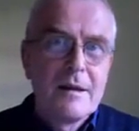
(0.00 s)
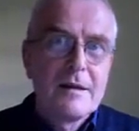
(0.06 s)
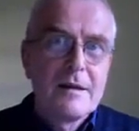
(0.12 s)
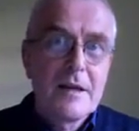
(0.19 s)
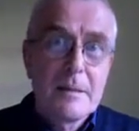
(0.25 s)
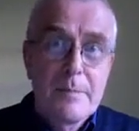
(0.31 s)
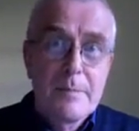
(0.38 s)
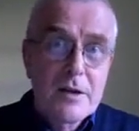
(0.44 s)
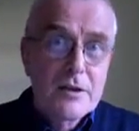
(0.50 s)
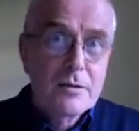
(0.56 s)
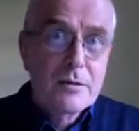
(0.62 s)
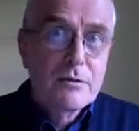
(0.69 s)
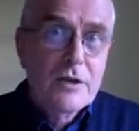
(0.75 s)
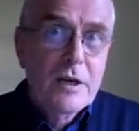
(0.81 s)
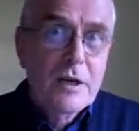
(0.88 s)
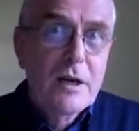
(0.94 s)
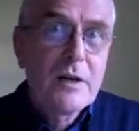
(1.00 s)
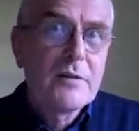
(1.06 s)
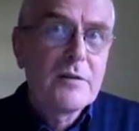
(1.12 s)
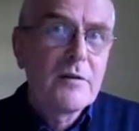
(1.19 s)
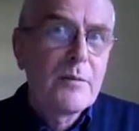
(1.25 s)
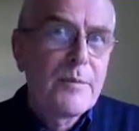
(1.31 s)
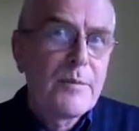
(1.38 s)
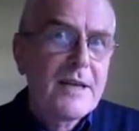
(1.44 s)
The Apostle
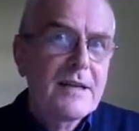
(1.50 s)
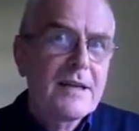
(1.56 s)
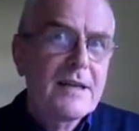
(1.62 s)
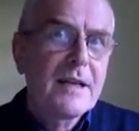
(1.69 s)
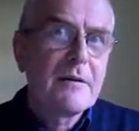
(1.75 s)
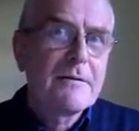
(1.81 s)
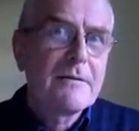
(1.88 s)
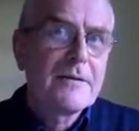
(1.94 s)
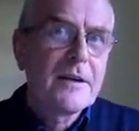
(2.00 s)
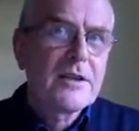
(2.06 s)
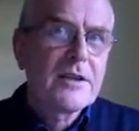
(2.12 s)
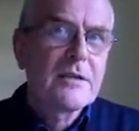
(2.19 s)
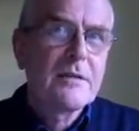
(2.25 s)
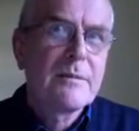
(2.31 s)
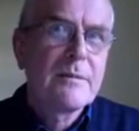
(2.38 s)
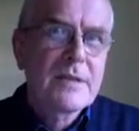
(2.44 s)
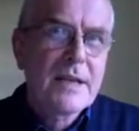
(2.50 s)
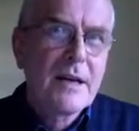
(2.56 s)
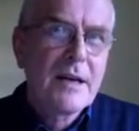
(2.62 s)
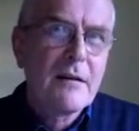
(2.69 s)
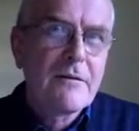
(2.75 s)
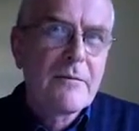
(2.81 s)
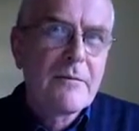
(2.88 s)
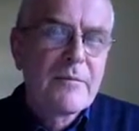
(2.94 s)
John repeatedly refers to
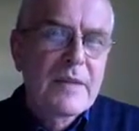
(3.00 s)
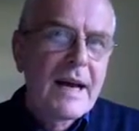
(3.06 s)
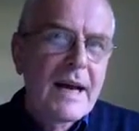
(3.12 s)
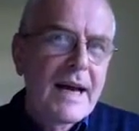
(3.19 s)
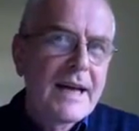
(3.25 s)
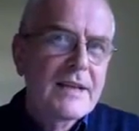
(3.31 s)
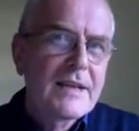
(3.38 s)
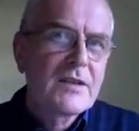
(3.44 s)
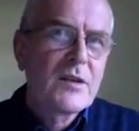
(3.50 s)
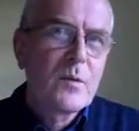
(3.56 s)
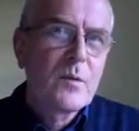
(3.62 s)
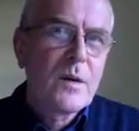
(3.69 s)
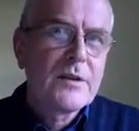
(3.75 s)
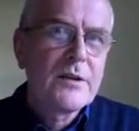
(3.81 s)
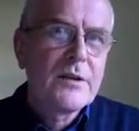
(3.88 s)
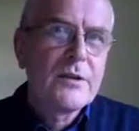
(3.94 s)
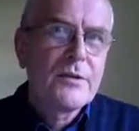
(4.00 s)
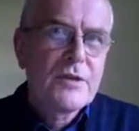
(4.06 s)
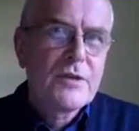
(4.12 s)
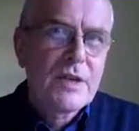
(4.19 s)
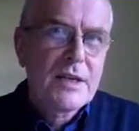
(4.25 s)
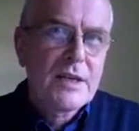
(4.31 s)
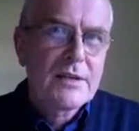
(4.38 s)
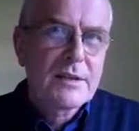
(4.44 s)
himself as the one who
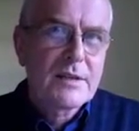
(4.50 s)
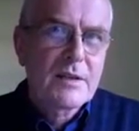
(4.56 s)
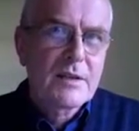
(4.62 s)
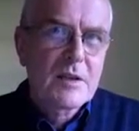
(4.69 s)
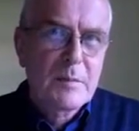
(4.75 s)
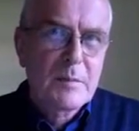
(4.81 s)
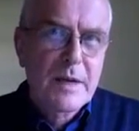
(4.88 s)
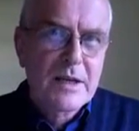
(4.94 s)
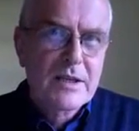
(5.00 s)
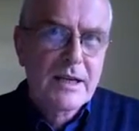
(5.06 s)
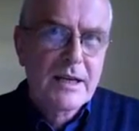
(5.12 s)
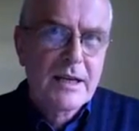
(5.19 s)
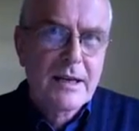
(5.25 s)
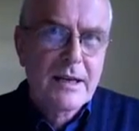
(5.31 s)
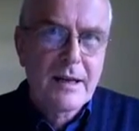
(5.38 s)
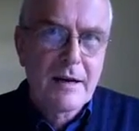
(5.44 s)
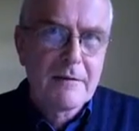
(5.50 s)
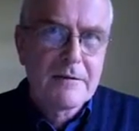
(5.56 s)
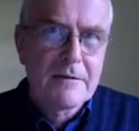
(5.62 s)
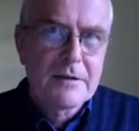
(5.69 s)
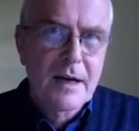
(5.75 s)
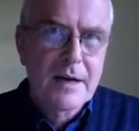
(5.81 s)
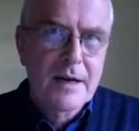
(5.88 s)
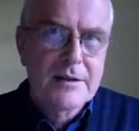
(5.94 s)
Jesus specially
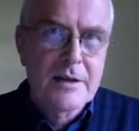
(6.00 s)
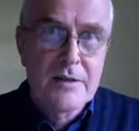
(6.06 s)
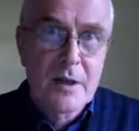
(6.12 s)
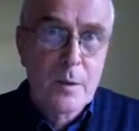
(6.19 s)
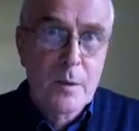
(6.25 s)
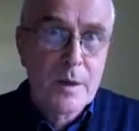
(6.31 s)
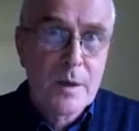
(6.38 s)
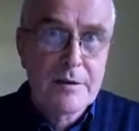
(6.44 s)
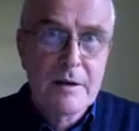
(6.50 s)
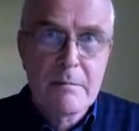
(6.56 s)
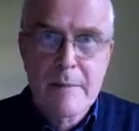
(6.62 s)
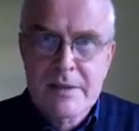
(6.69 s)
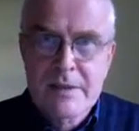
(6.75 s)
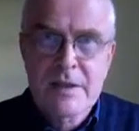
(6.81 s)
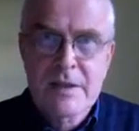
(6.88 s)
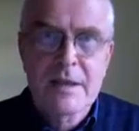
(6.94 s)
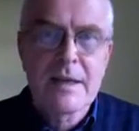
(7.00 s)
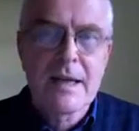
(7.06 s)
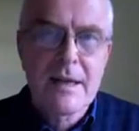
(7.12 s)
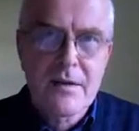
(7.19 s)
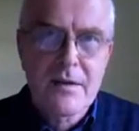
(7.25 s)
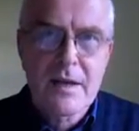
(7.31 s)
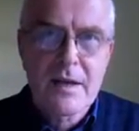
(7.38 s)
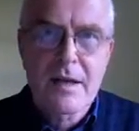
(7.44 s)
loved. I don't know whether he meant it
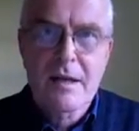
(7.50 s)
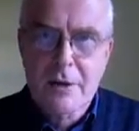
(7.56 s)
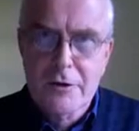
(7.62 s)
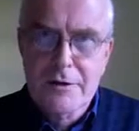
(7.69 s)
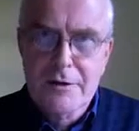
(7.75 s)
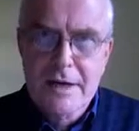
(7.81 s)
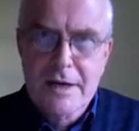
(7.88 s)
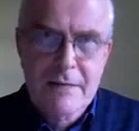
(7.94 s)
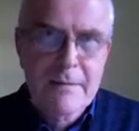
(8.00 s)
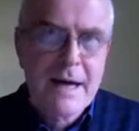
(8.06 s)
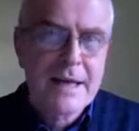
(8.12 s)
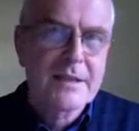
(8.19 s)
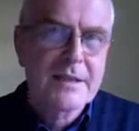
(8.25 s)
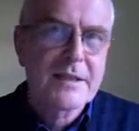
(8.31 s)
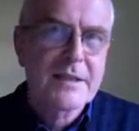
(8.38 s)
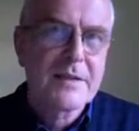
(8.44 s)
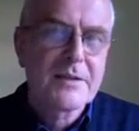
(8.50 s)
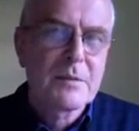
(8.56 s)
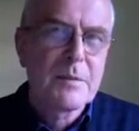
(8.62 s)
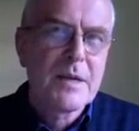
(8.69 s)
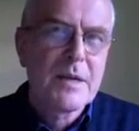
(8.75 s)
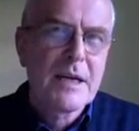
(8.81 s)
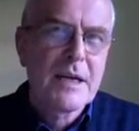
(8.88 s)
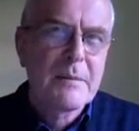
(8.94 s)
in the Greek manner, so to
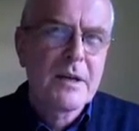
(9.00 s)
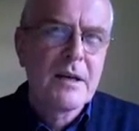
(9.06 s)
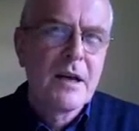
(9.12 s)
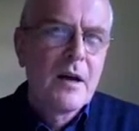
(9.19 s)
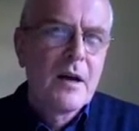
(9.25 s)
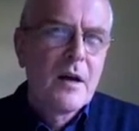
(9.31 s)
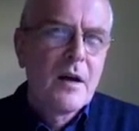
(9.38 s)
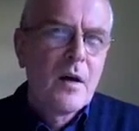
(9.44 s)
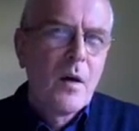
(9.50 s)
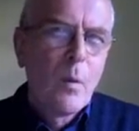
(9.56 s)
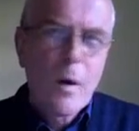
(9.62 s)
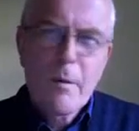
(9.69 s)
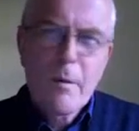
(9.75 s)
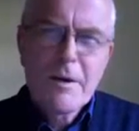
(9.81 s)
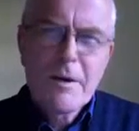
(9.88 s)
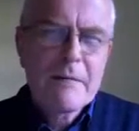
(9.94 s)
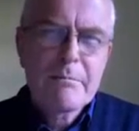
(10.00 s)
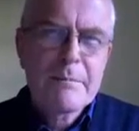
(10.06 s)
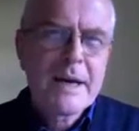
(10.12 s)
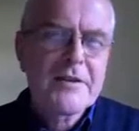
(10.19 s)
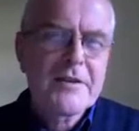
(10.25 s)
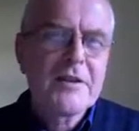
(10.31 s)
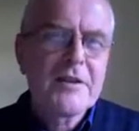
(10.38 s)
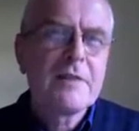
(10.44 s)
speak, but what would it
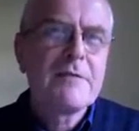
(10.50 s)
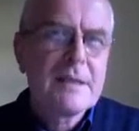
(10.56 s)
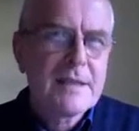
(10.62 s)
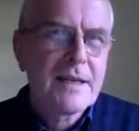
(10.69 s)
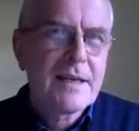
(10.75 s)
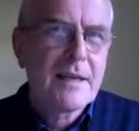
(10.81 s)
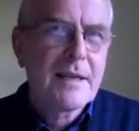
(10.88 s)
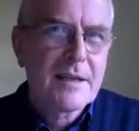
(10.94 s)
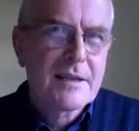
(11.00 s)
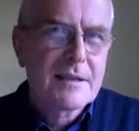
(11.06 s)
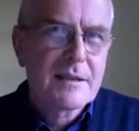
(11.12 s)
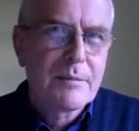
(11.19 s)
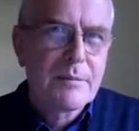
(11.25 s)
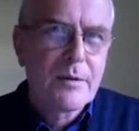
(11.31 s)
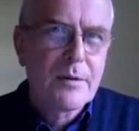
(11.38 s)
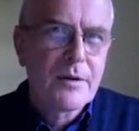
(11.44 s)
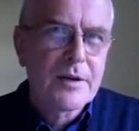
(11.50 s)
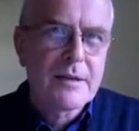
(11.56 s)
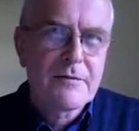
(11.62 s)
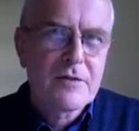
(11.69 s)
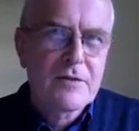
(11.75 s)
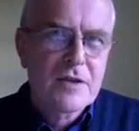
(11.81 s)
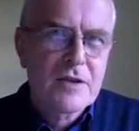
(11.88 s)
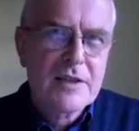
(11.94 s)
matter if he did? This is the point.
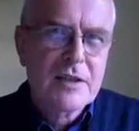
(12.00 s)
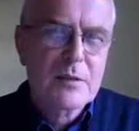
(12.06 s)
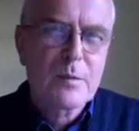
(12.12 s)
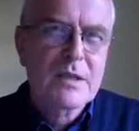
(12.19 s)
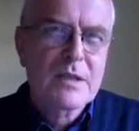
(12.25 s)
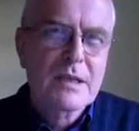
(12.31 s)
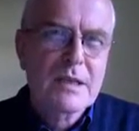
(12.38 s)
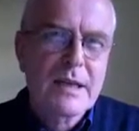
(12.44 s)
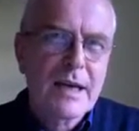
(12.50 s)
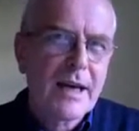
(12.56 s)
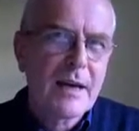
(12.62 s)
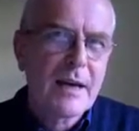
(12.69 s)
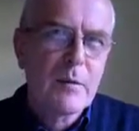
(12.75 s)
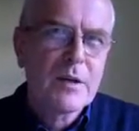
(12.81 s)
If Jesus was gay,